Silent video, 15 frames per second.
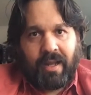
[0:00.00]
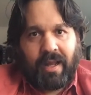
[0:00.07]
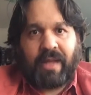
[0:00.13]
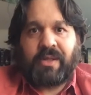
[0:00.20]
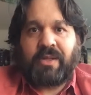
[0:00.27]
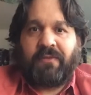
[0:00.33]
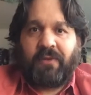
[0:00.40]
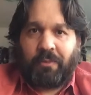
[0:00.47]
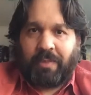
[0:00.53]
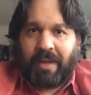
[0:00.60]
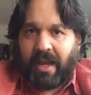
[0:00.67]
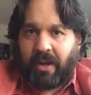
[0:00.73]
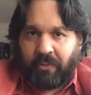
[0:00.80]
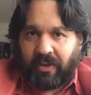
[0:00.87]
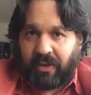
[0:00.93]
as if you're
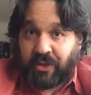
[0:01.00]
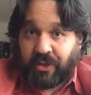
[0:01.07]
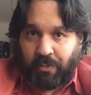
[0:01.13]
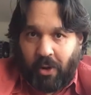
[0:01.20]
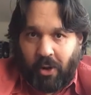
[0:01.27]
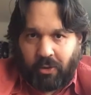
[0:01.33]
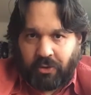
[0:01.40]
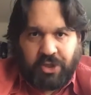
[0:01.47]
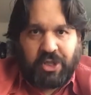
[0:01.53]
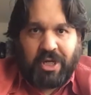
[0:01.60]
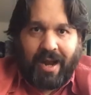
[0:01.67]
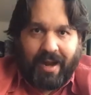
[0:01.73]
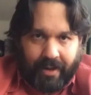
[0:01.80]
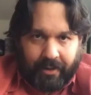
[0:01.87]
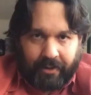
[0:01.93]
playing with a small
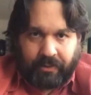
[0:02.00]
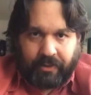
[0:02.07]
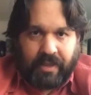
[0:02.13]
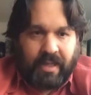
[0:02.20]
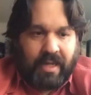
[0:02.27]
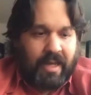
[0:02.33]
child